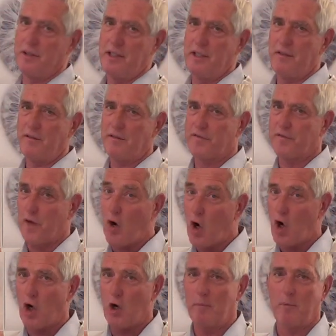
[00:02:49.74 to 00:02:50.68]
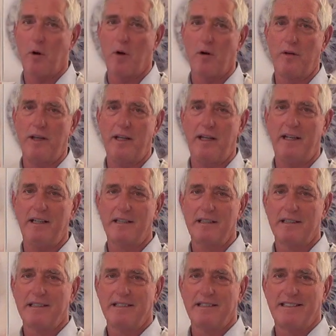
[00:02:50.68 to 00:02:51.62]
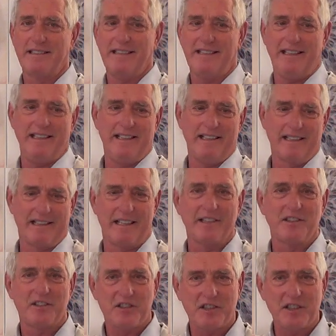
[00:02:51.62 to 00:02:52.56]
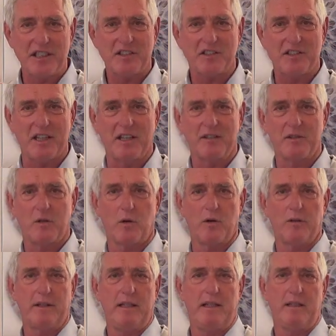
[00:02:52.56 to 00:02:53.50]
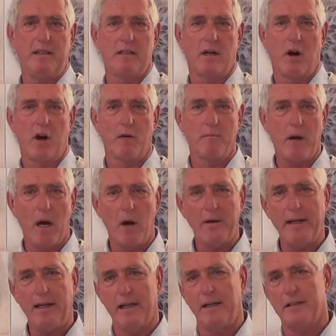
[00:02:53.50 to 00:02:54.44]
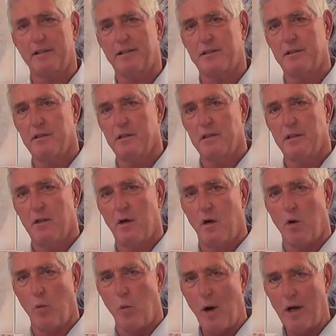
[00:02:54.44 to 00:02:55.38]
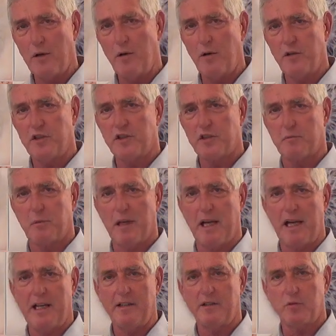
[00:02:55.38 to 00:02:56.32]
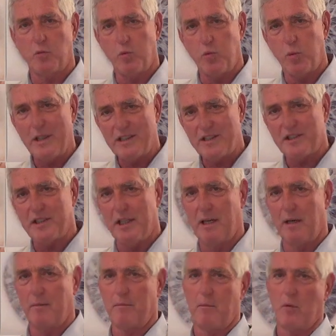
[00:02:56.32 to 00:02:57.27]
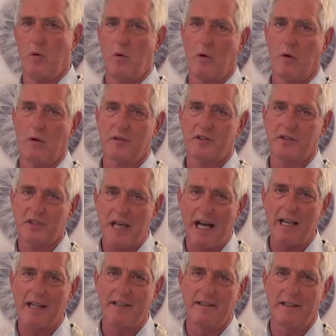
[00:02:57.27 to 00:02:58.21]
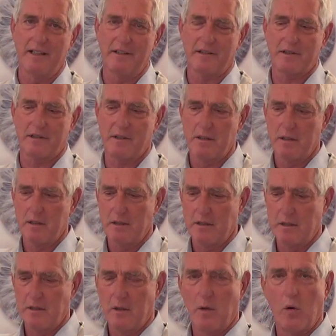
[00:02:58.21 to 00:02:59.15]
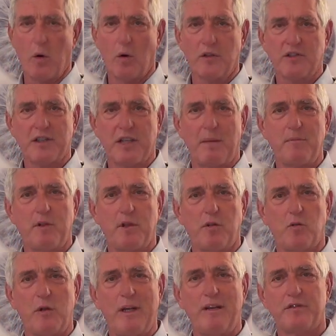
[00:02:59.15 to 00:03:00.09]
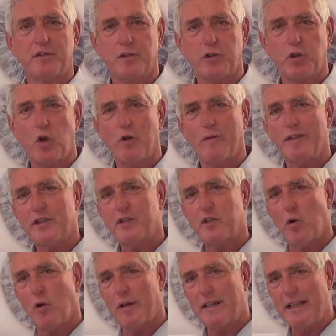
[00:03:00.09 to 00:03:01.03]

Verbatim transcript: the firm or the the consistent or the harmonious, one who displays wisdom or solidness or some degree of service or